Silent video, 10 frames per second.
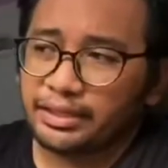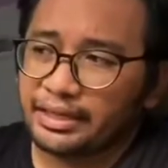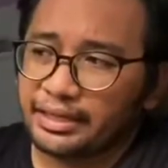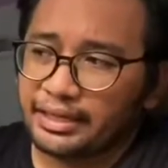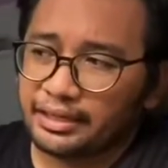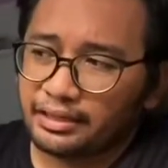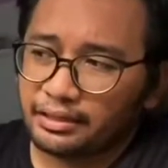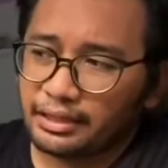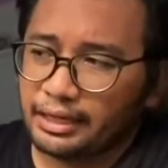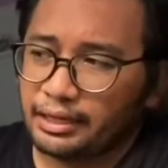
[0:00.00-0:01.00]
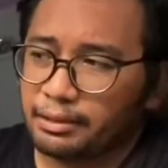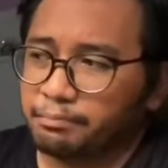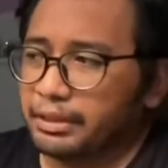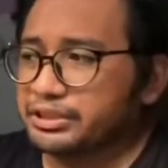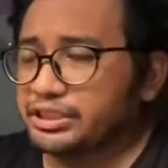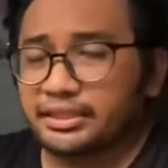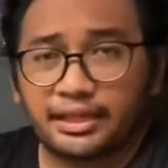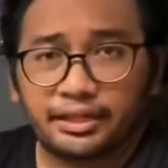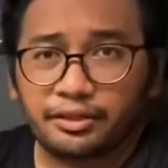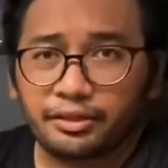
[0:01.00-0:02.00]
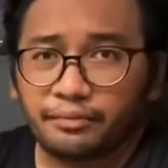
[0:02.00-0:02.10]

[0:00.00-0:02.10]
I had a punctured tire